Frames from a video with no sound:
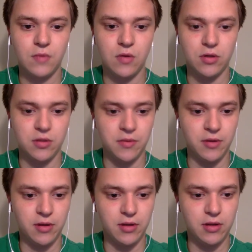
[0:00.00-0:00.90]
Or something
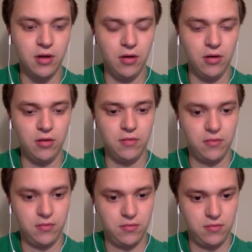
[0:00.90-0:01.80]
like that. No.
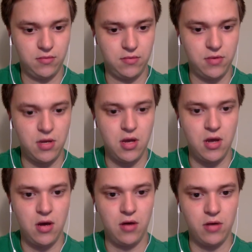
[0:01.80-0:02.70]

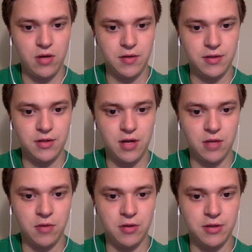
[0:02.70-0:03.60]
Okay, this is
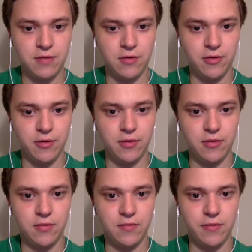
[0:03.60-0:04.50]
talking about several other
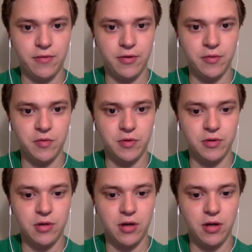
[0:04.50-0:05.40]
referendums when they're
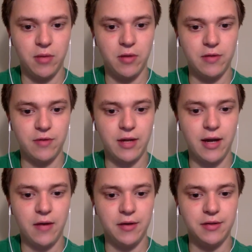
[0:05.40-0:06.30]
talking about different
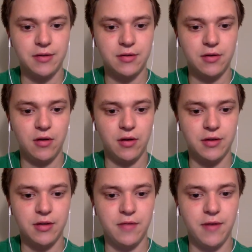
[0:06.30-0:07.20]
counties calling
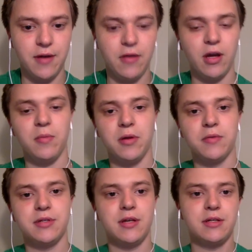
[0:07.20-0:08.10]
itself that. Okay, but
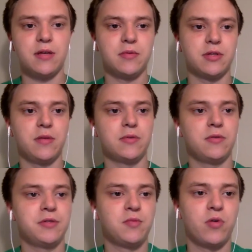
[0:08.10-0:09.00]
it said it was
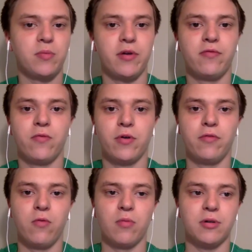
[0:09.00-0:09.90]
only supported by
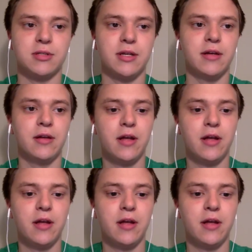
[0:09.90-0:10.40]
44%.